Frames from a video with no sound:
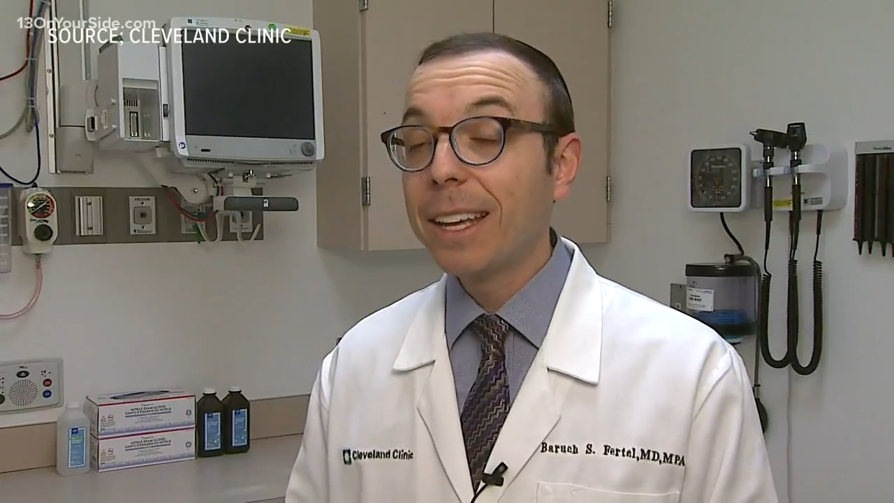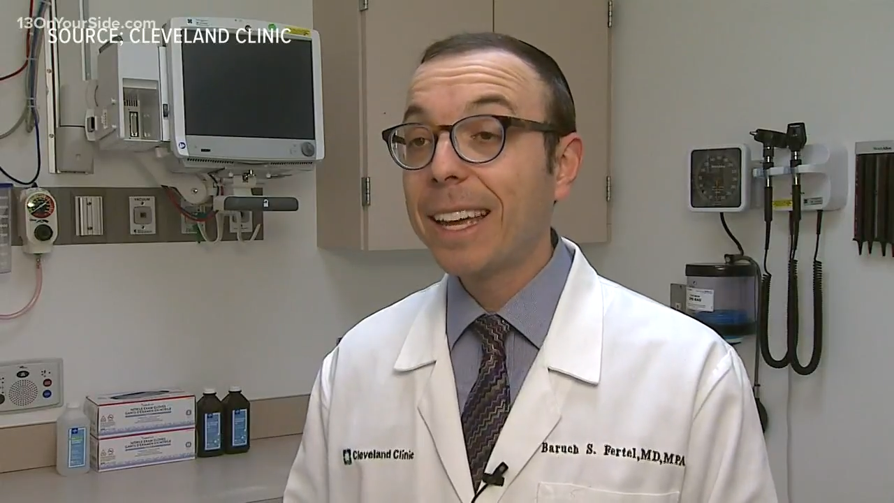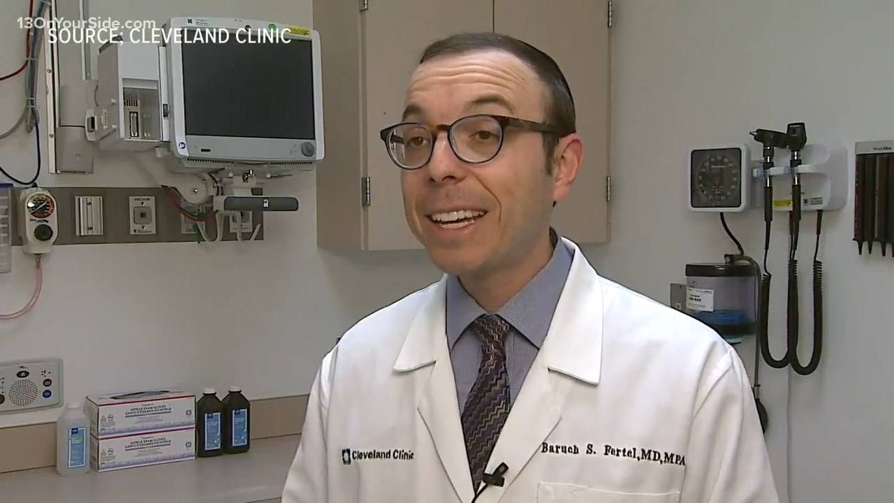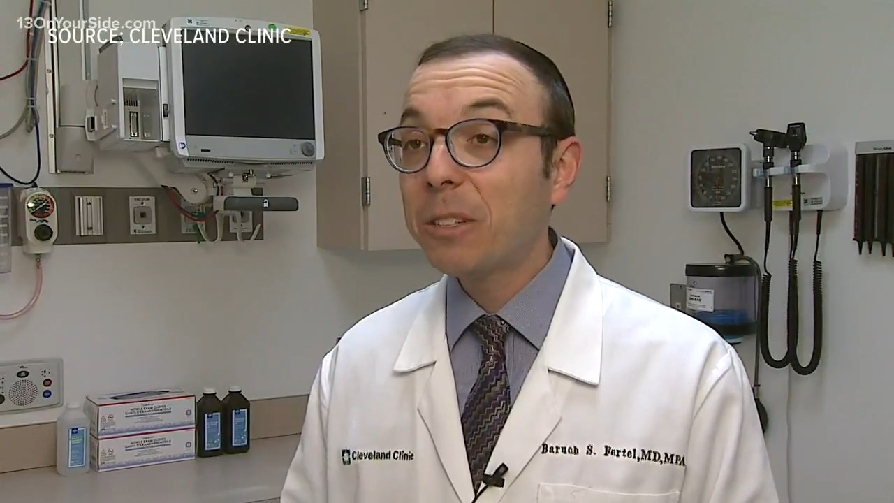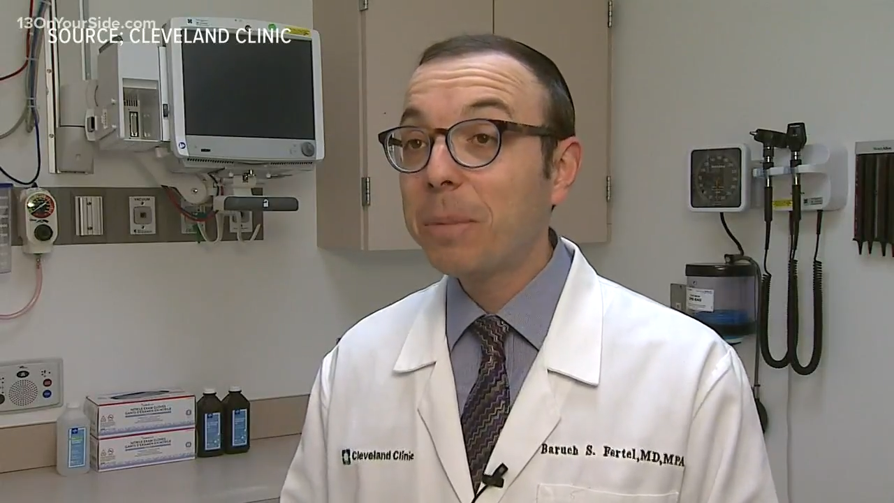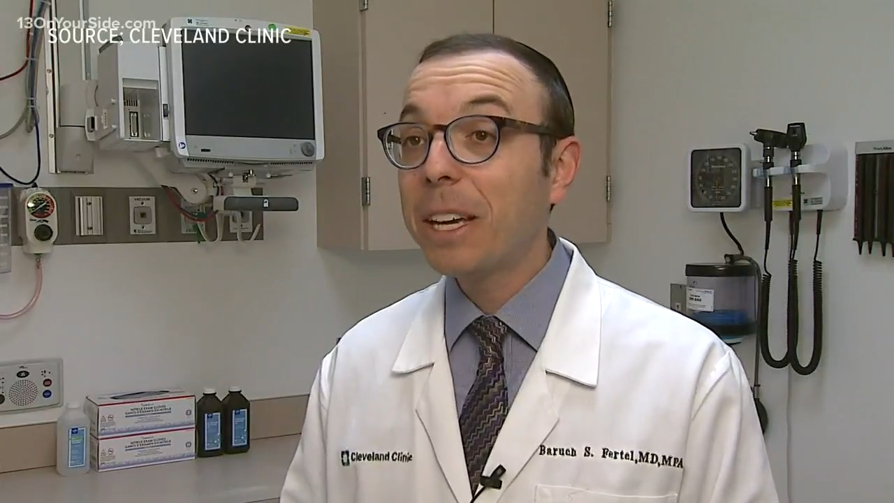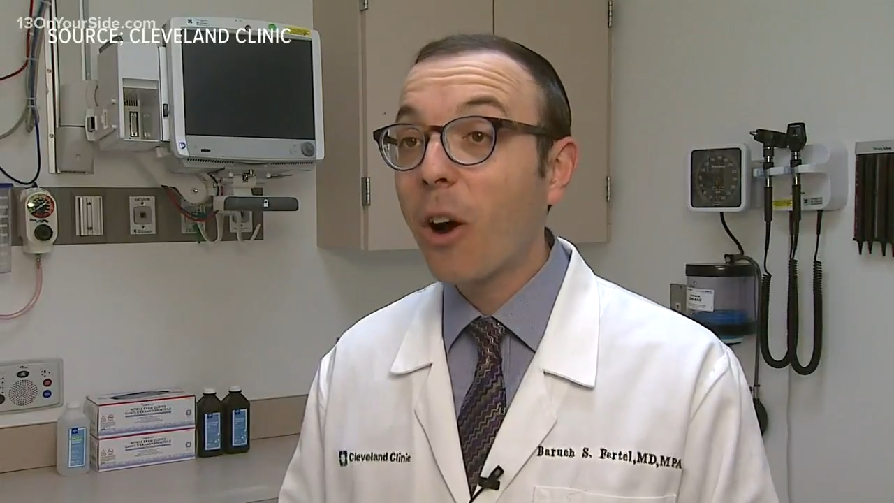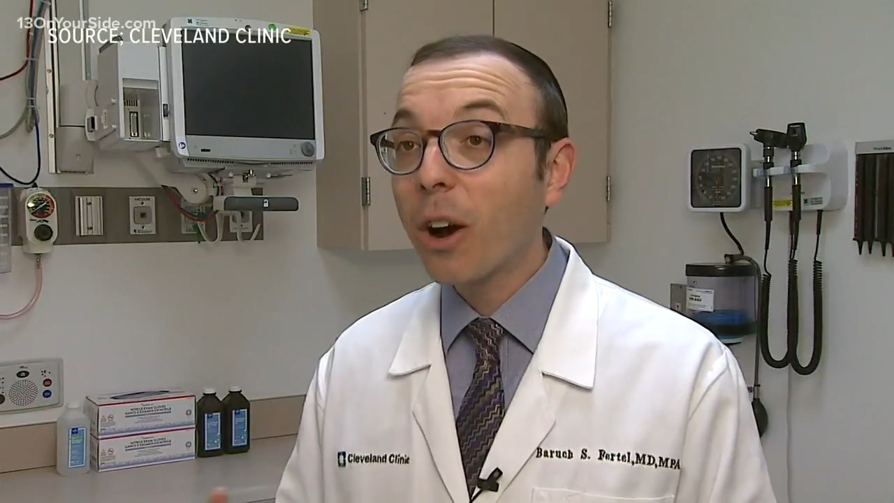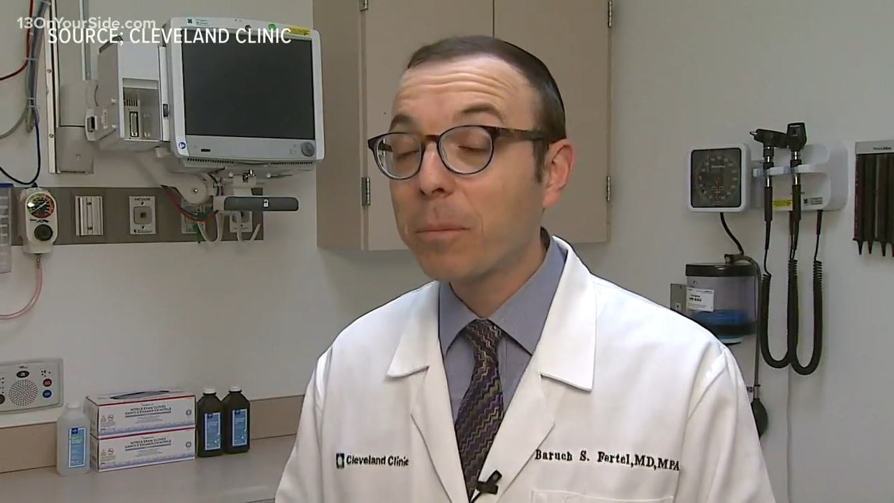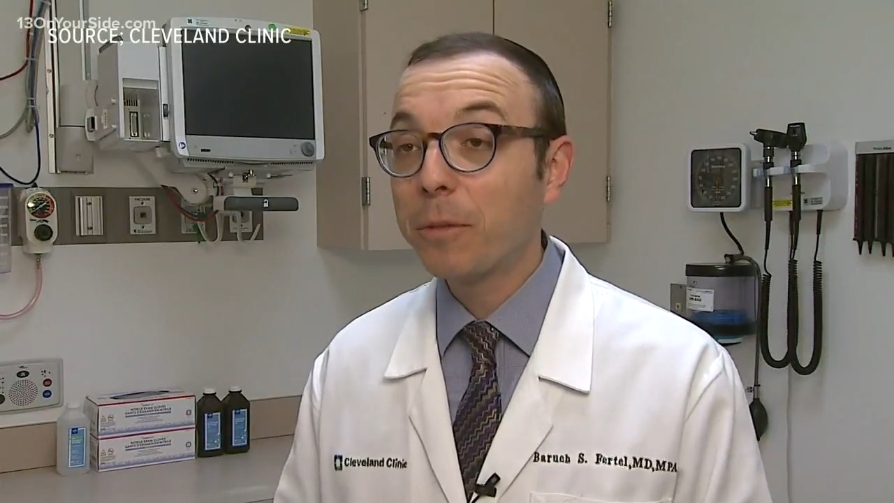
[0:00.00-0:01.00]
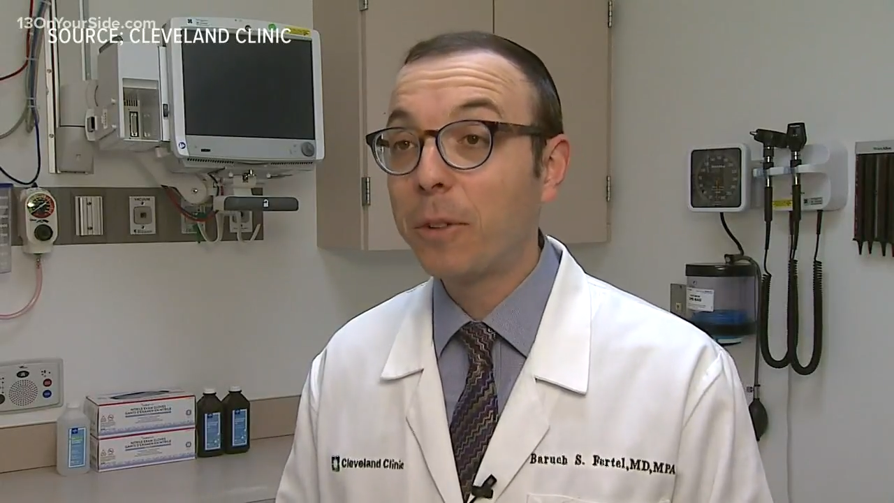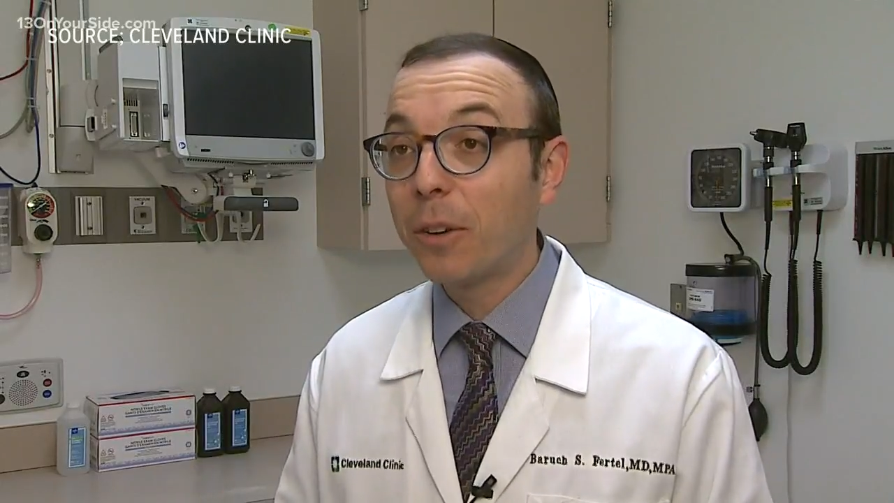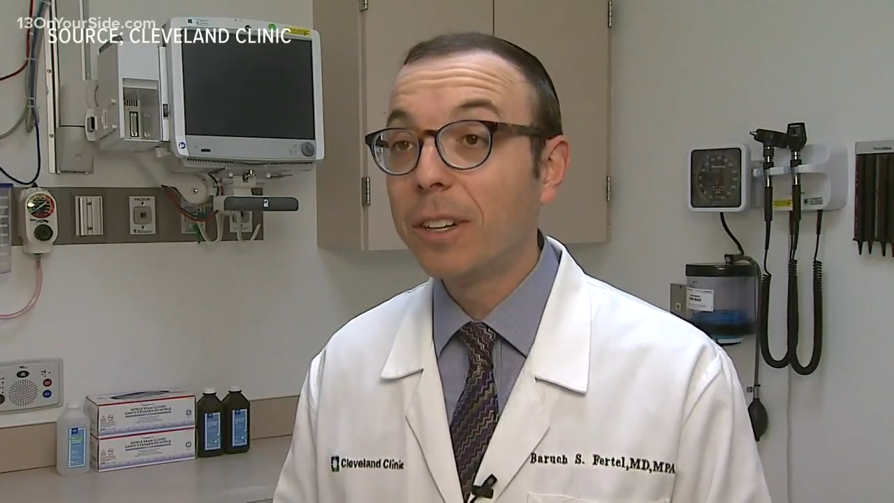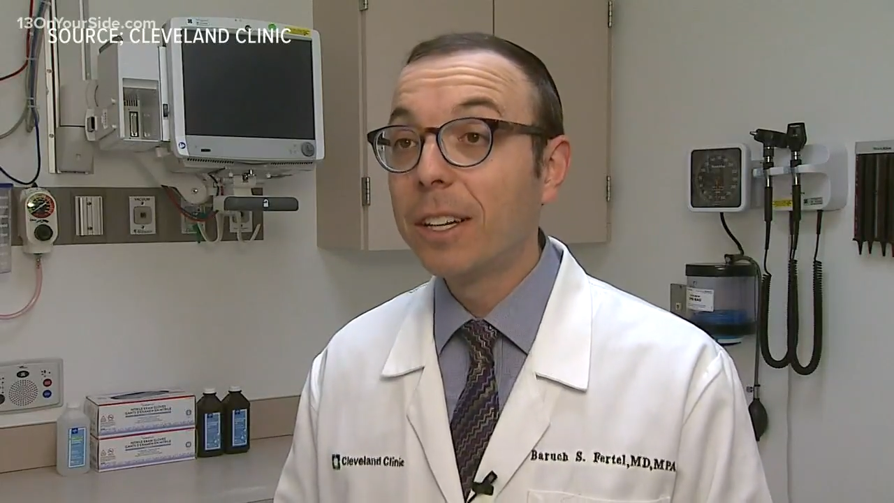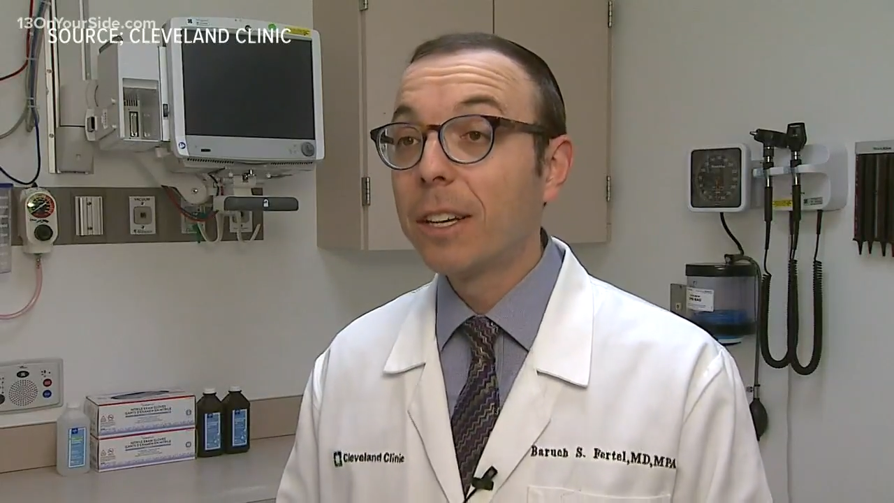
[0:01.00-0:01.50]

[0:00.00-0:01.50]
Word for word: It could be harmful.